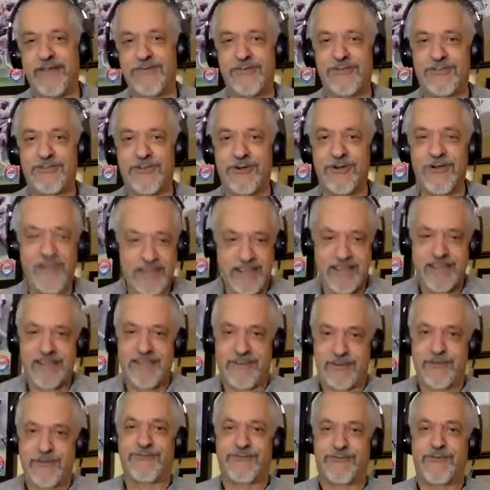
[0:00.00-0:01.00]
So
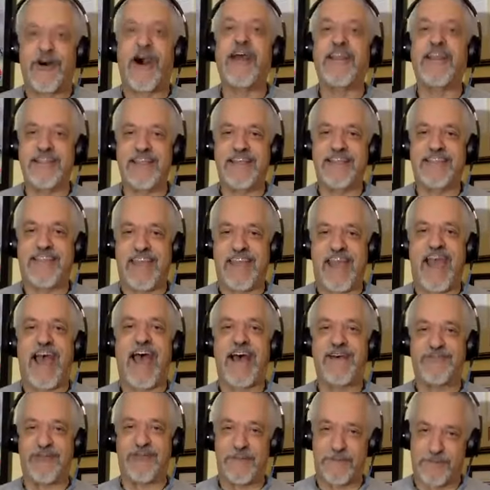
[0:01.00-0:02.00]
finally, they
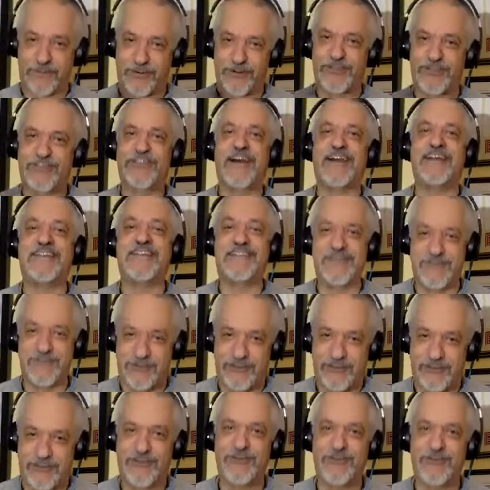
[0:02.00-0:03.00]
have a productive
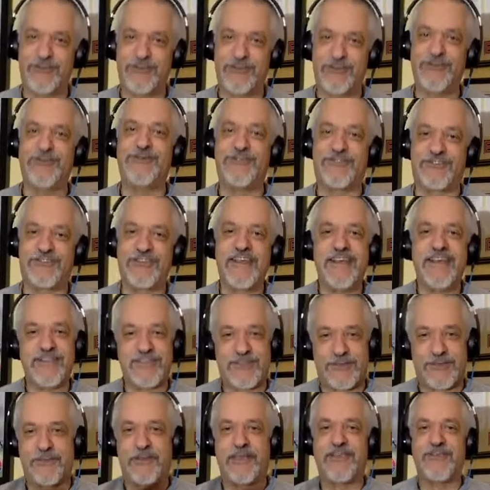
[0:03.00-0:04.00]
use
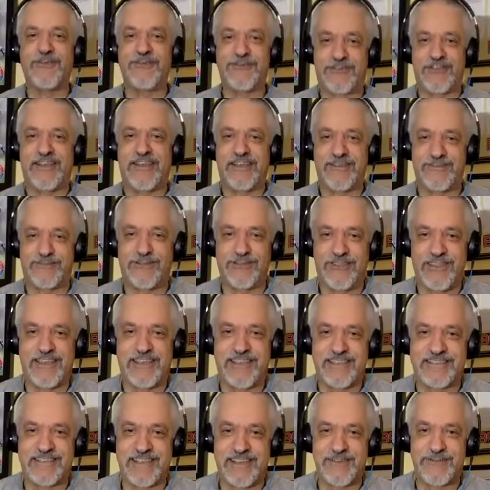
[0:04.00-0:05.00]
to be using it for
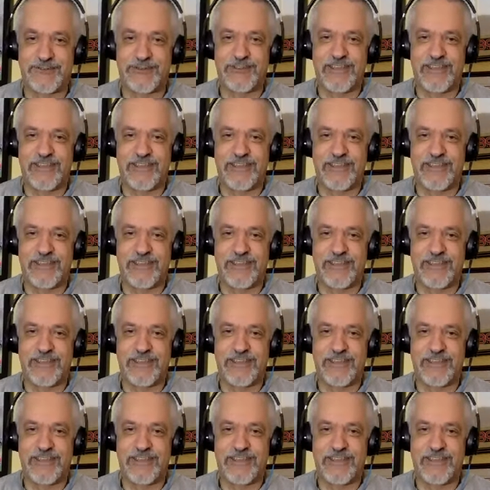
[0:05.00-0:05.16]
these